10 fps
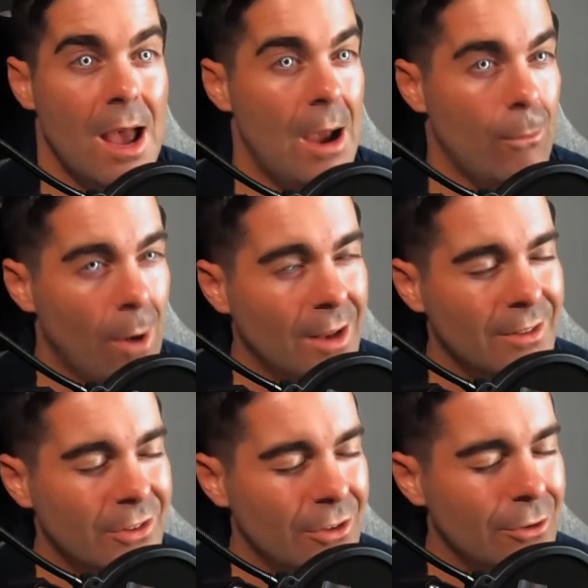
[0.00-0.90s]
I want
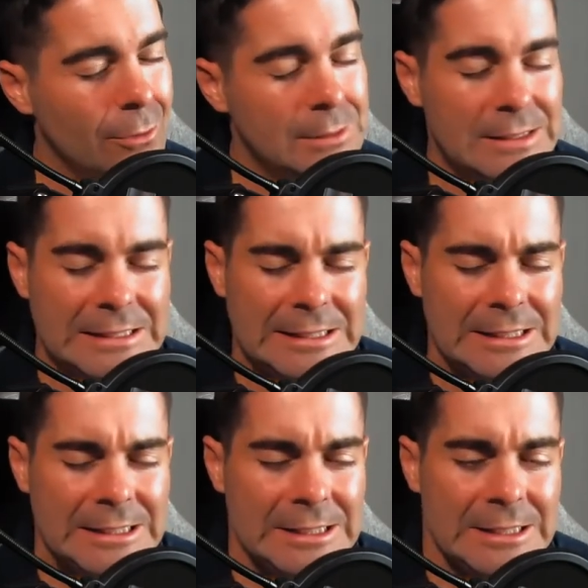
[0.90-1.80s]
to,
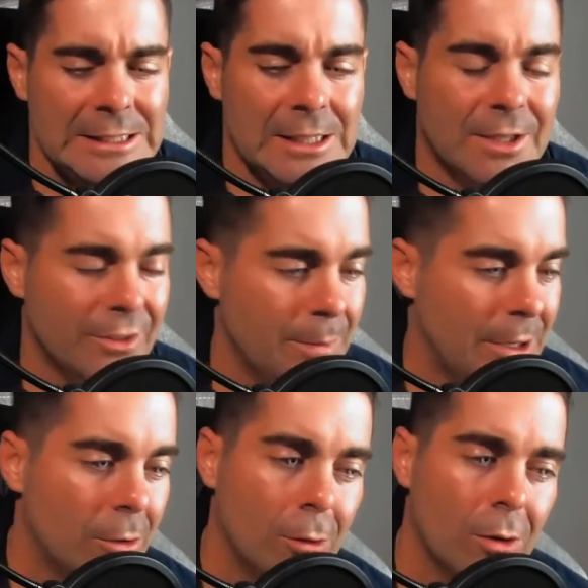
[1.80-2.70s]
because it'd be
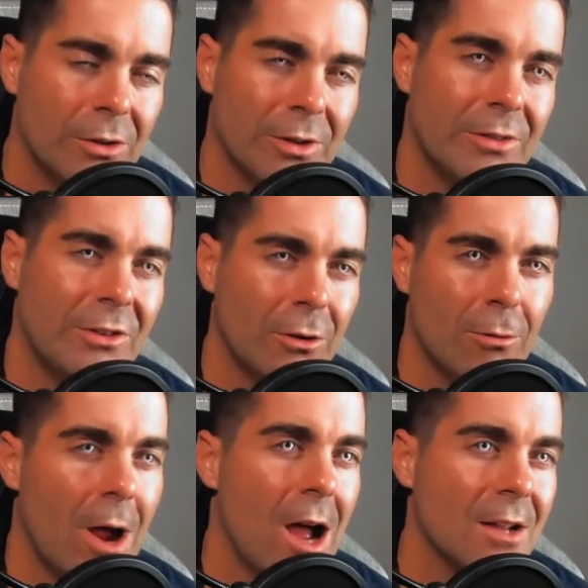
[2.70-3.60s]
cool because I still
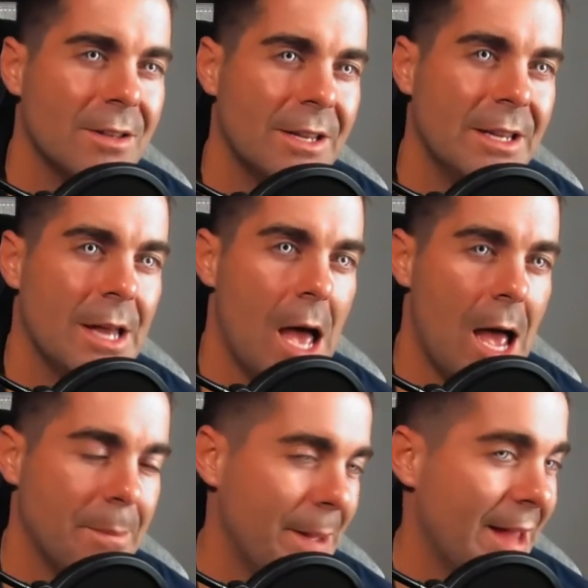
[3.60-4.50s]
rock the
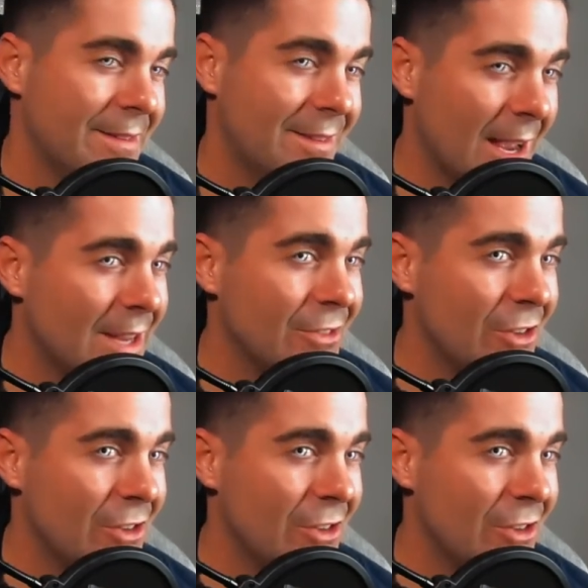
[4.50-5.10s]
iPad 2nd